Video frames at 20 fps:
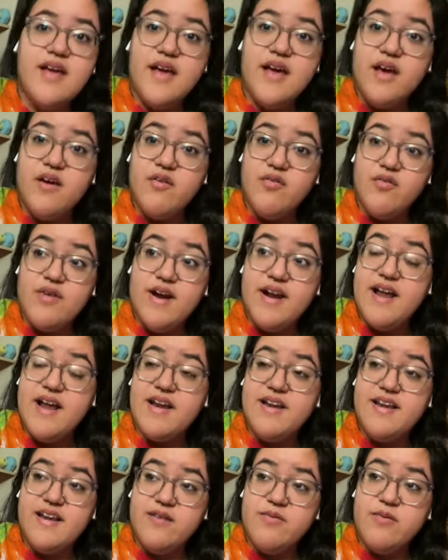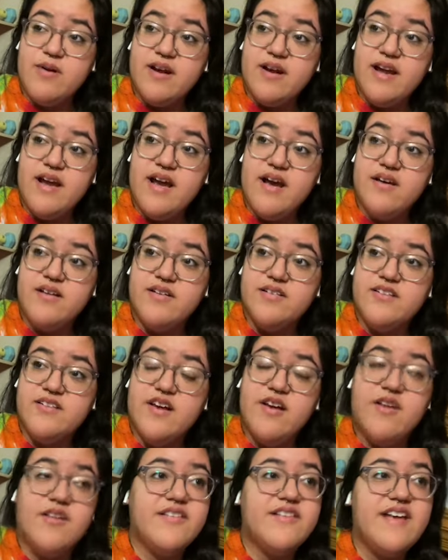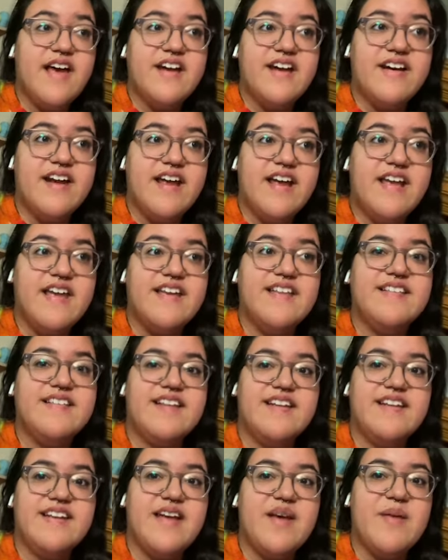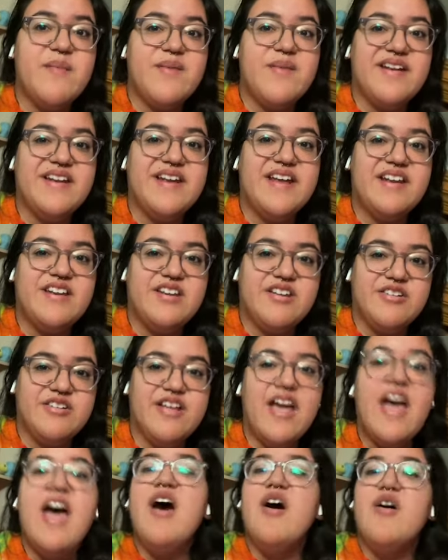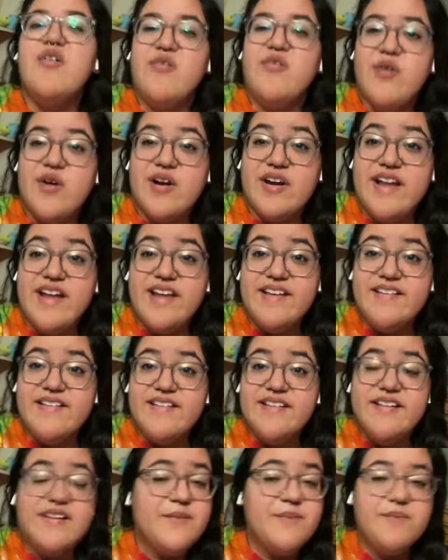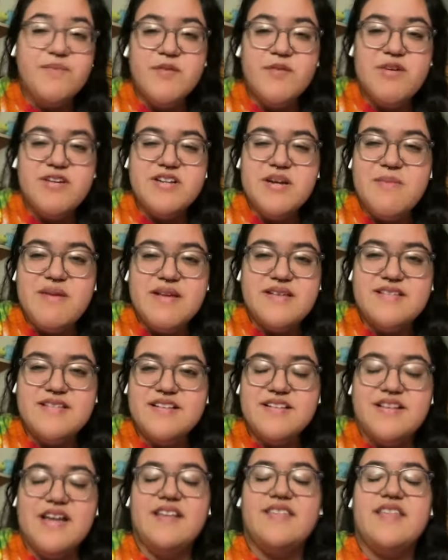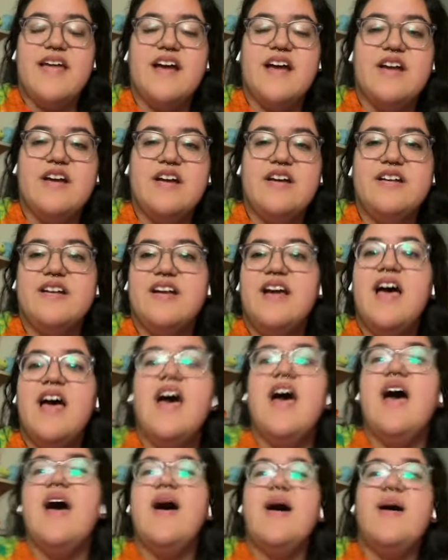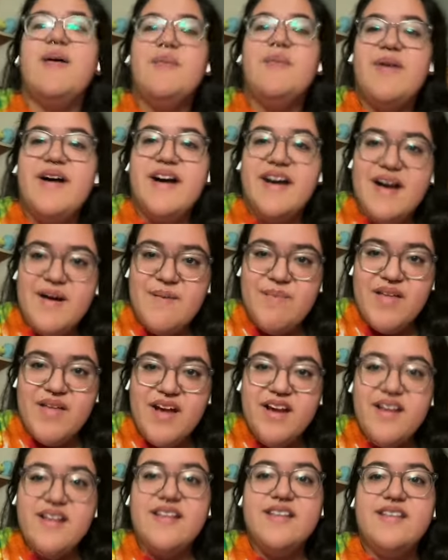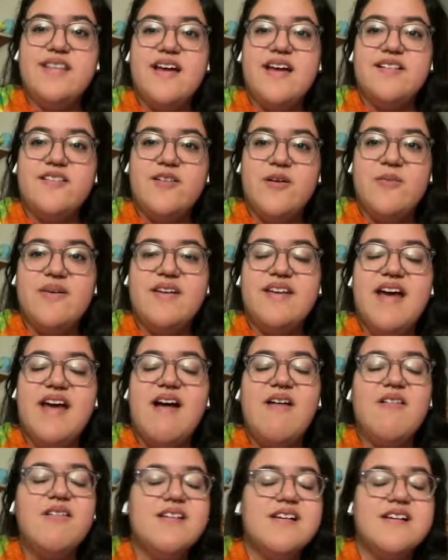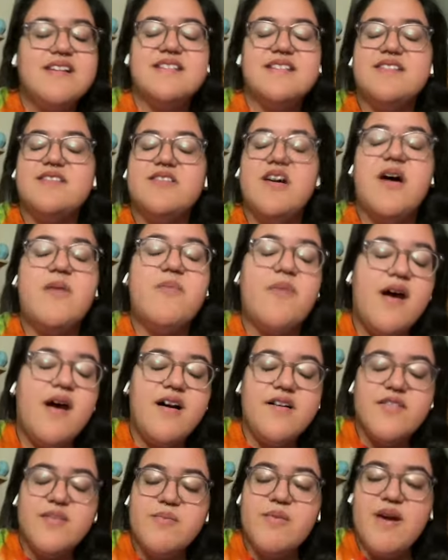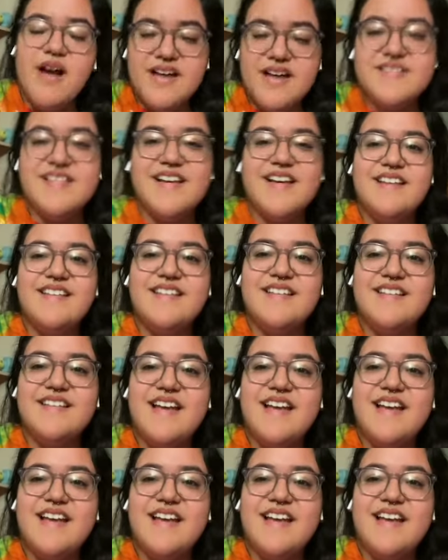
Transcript: Friday I did work out, so Saturday, Sunday, Monday, Tuesday, 4 days. Which, I mean, it's still not that good. But I'm not going to let that slow me down because it's all part of the process.